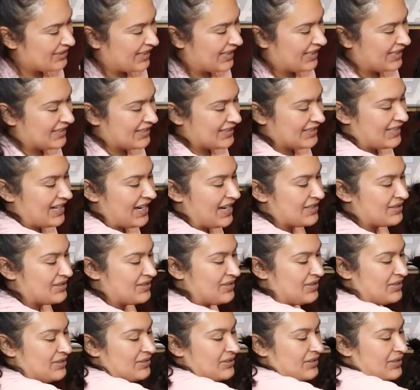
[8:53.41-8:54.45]
and it's got
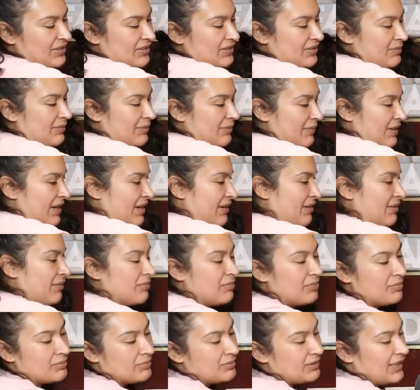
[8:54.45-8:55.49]
two little
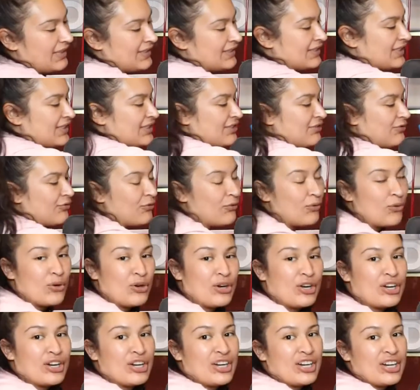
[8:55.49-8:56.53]
places
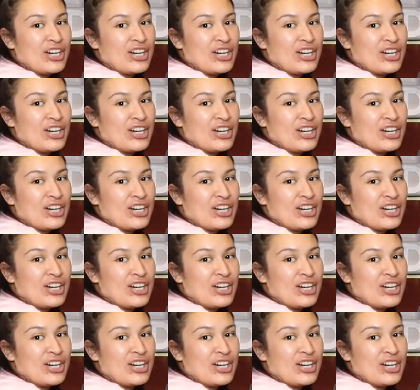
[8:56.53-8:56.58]
for